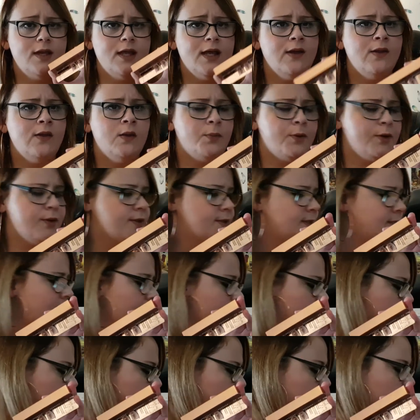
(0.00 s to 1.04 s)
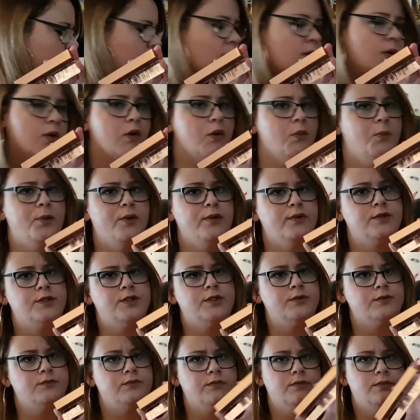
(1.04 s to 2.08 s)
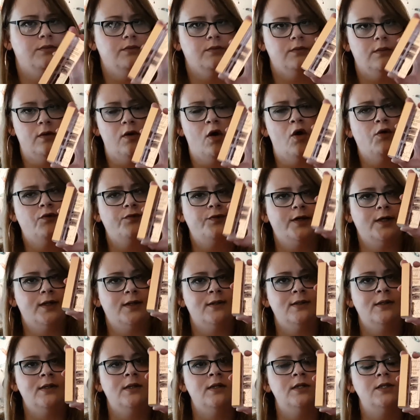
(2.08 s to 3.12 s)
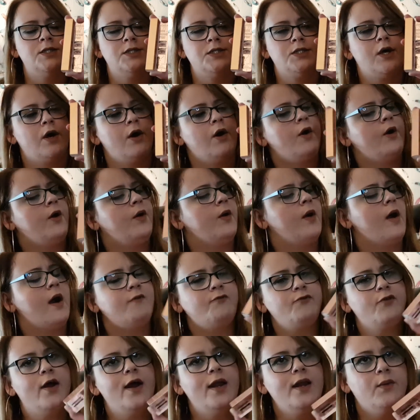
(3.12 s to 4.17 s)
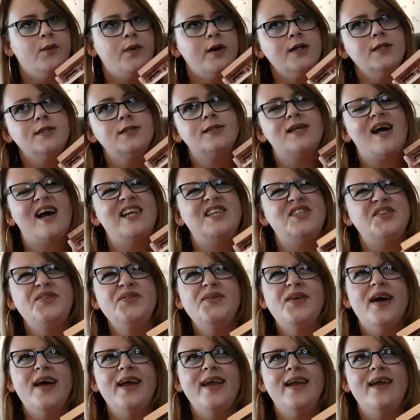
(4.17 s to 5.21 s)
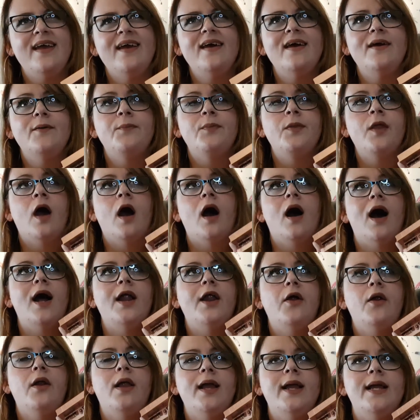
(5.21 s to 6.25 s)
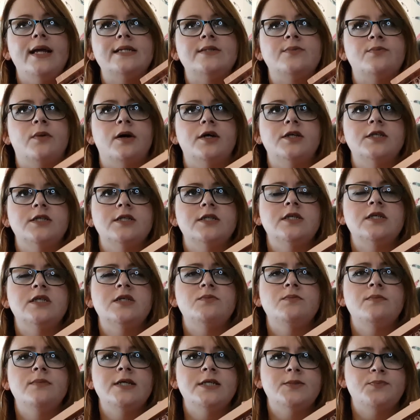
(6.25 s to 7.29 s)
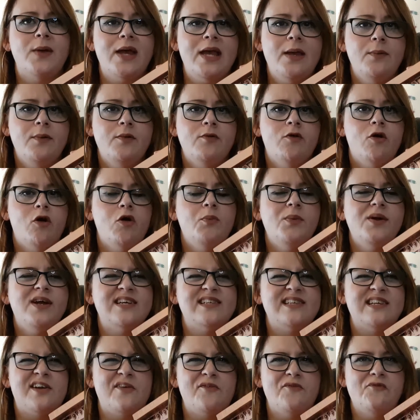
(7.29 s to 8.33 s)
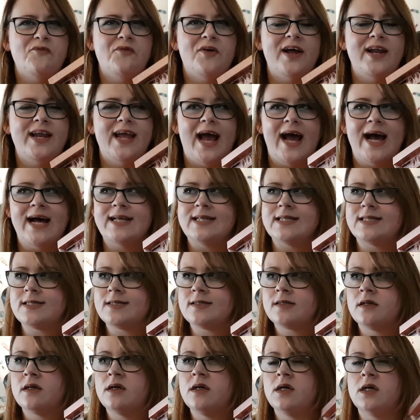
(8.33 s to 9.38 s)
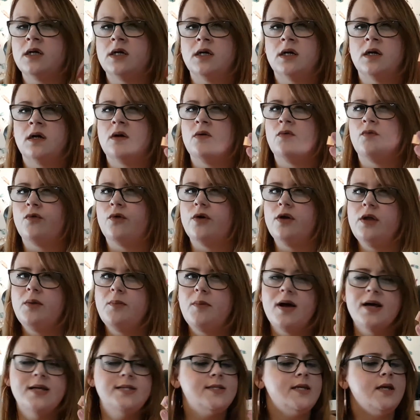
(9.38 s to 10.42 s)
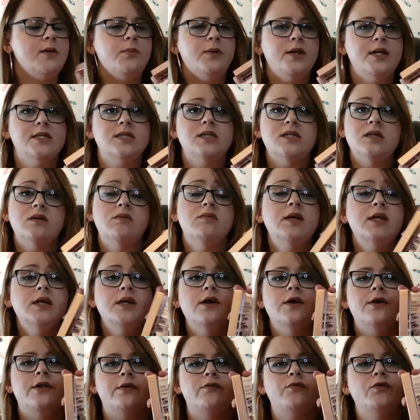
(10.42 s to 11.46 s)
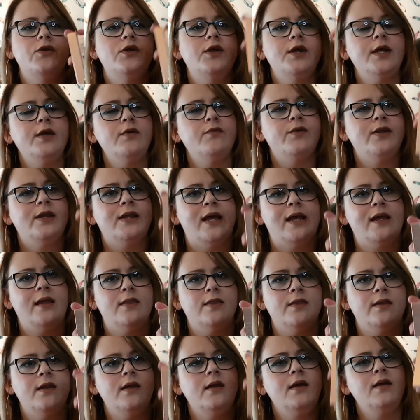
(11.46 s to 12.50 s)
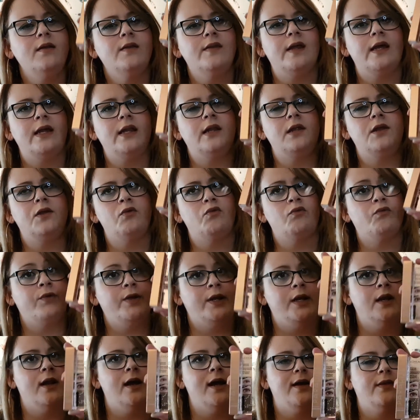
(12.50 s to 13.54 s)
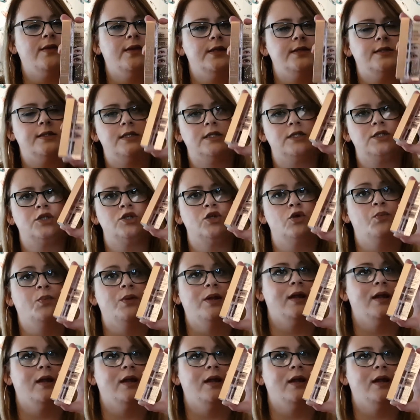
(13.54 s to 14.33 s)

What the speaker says: in the Boots sale or Boots offer. So I tried it once. I do like it. I don't like it as much as this Miss Baby Roll because I don't find it as volumizing, but it's still really good. If you're looking for lengthening, then you'll really like this. It's super